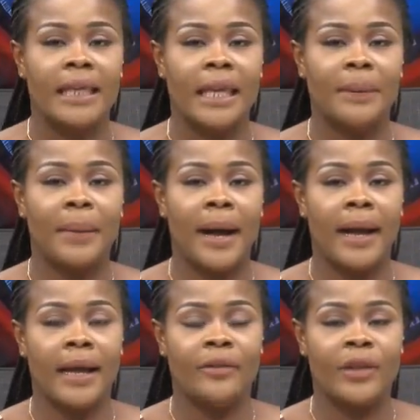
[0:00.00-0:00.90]
ye ba
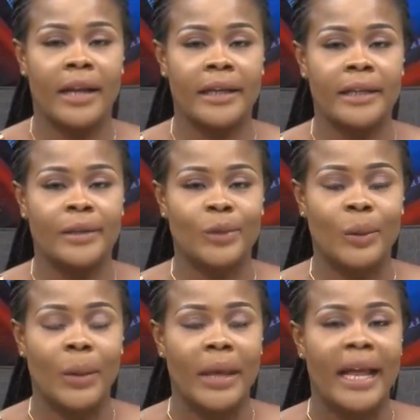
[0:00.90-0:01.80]
aduane ne
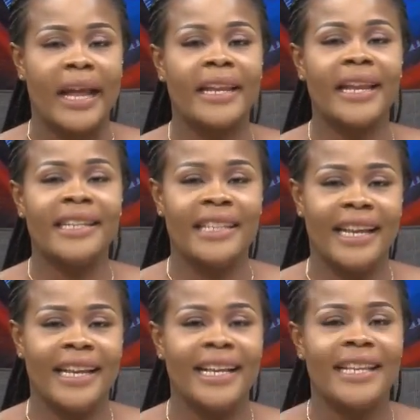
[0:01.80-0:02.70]
so ene
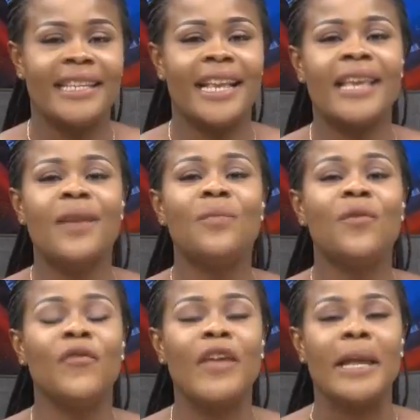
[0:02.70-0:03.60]
de ya ye
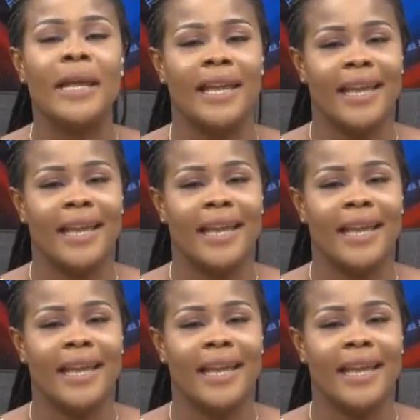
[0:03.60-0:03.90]
buffet